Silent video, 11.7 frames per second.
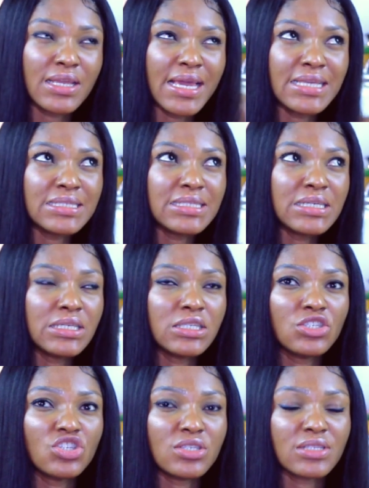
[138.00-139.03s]
18
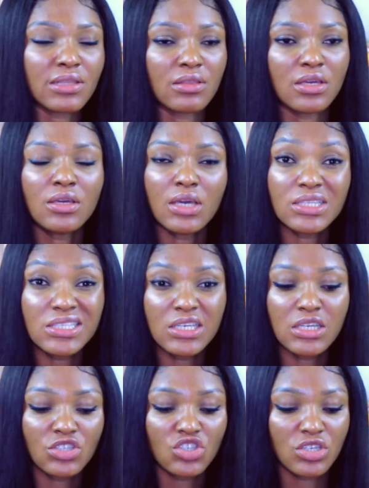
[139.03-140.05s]
inches, I think 18
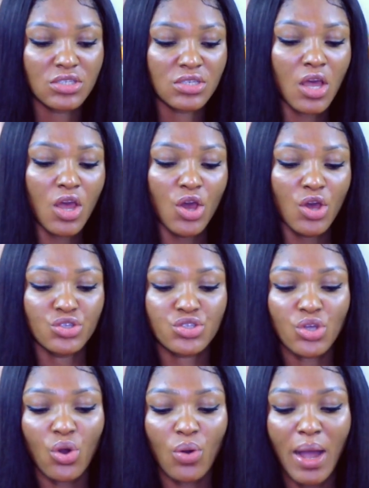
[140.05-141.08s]
inches.
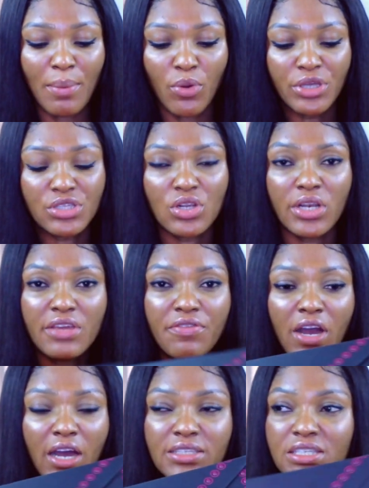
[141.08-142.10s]
So I'm going to leave
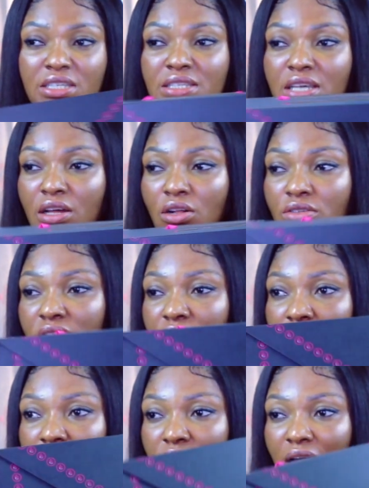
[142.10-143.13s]
her details
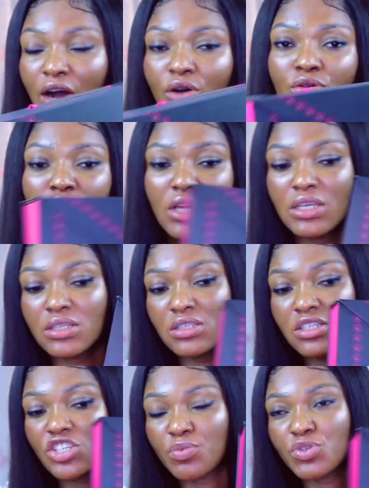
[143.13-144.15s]
down in the
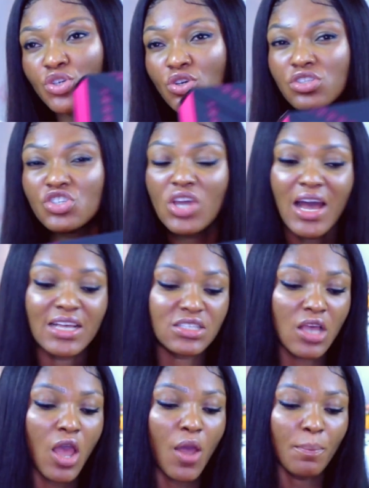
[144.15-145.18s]
description. She has
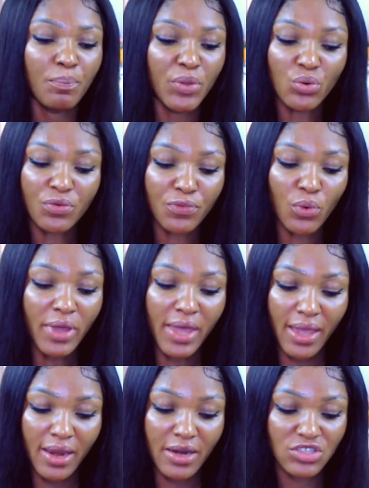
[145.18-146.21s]
beautiful
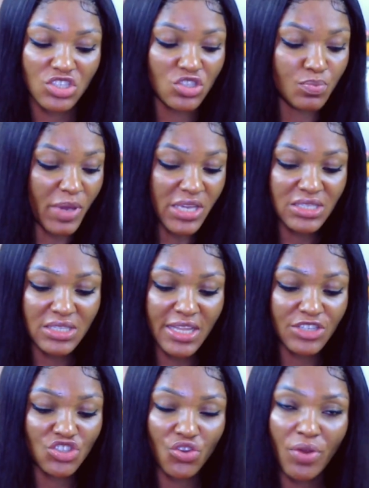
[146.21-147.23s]
hair. She's based in
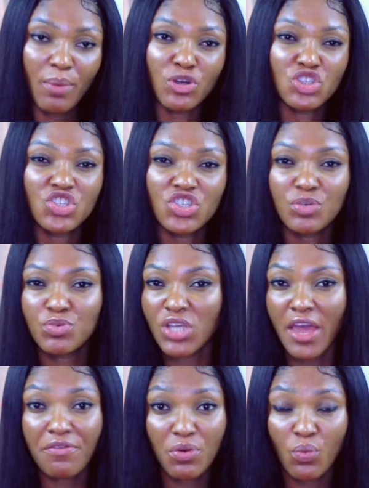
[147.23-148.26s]
Nigeria, but she ships
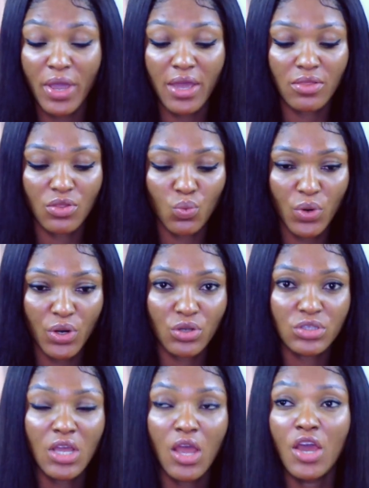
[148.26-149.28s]
everywhere in the world.
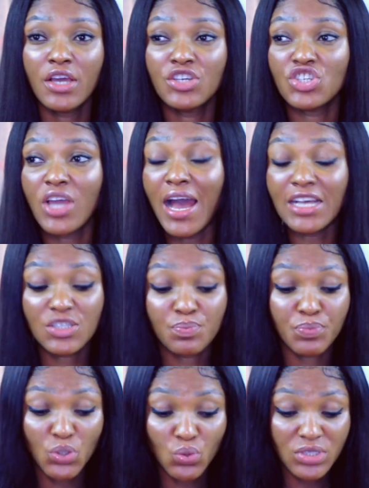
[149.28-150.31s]
She has
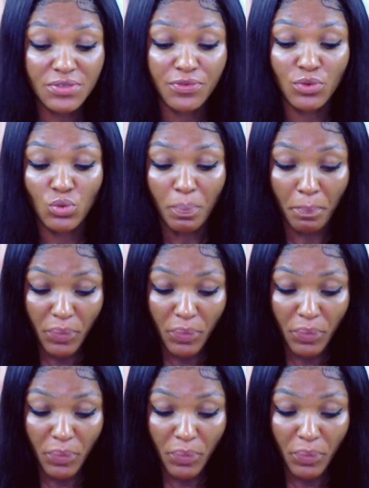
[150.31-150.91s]
beautiful